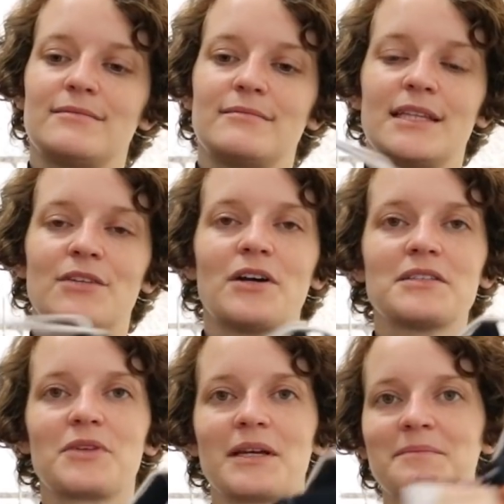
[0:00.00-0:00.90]
with the
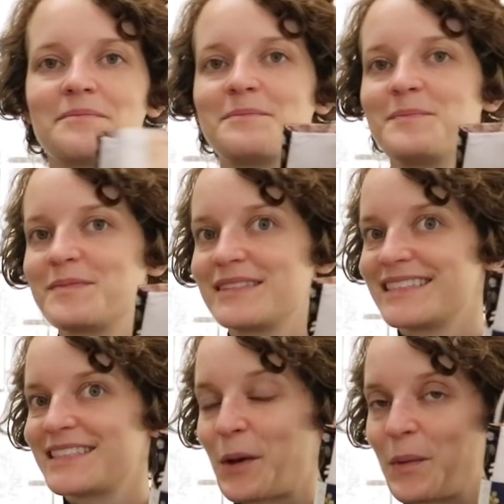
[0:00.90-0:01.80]
drawstring.
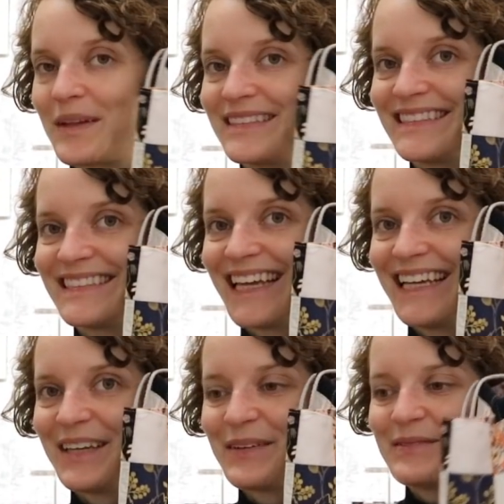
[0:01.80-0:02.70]
So
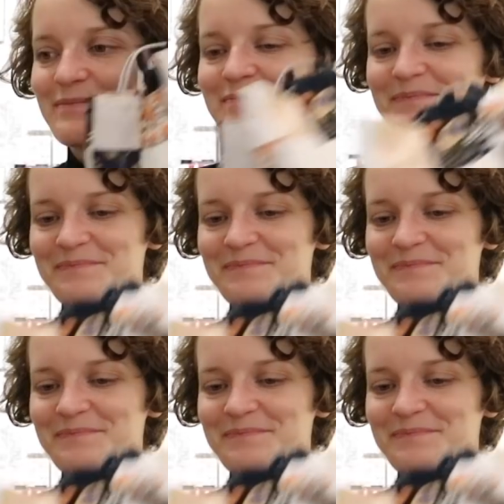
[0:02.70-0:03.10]
thank you.